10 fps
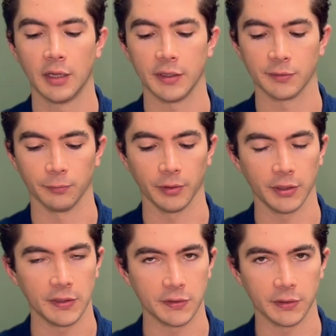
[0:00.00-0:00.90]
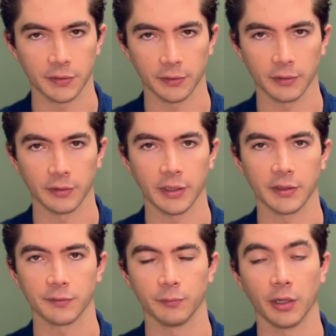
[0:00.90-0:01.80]
It's really easy to turn, and
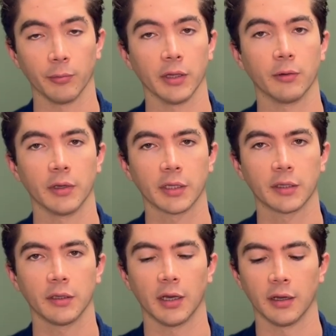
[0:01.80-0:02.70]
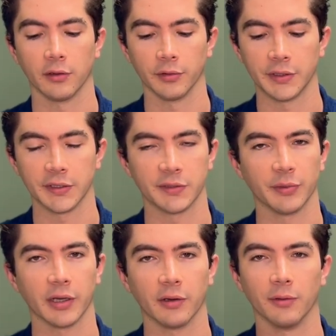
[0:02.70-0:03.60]
it's really quick. It only takes
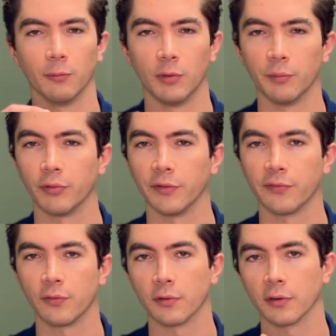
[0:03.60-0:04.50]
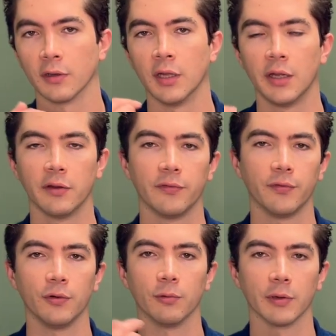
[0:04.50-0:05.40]
about 1.4
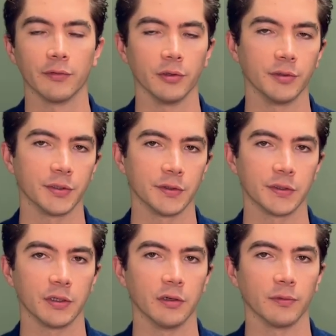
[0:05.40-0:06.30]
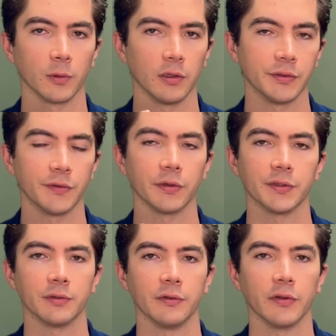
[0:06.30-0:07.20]
full revolutions to go from close
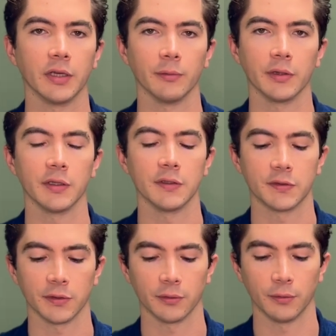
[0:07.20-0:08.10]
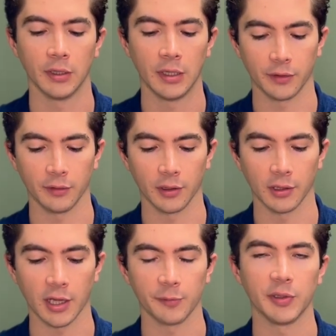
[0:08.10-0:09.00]
focus to infinity with these. So a
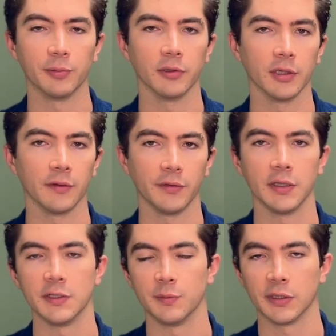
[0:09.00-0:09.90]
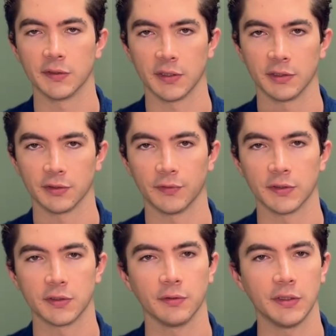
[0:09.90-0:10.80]
lot of people love these because they just
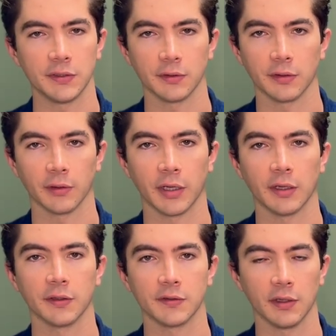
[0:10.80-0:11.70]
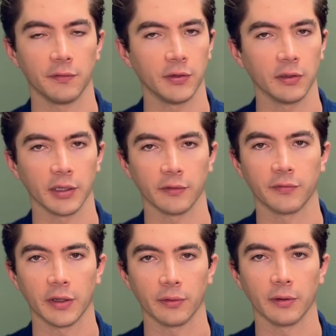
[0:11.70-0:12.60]
fit so easily in their hands. They feel like a
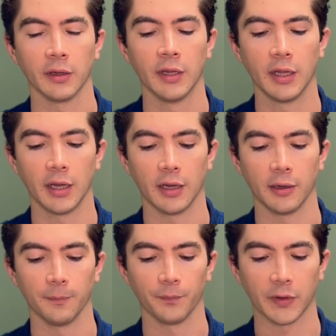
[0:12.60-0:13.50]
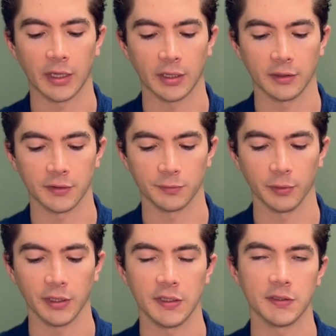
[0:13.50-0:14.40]
feather, and it's
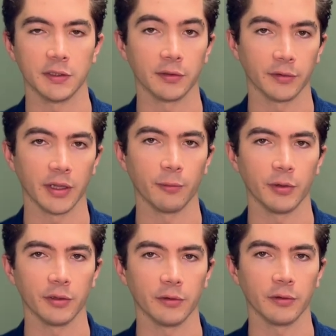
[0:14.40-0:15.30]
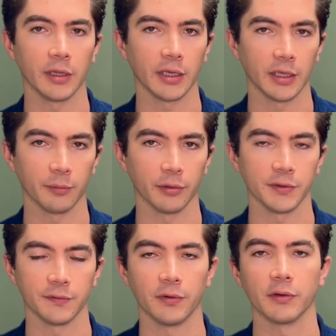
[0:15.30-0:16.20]
really easy to turn that wheel and get
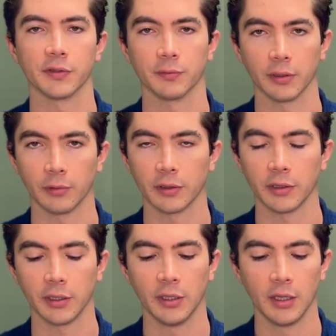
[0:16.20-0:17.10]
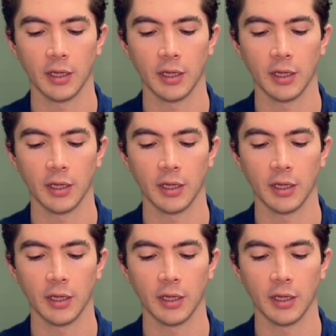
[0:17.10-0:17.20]
birds in focus really quickly.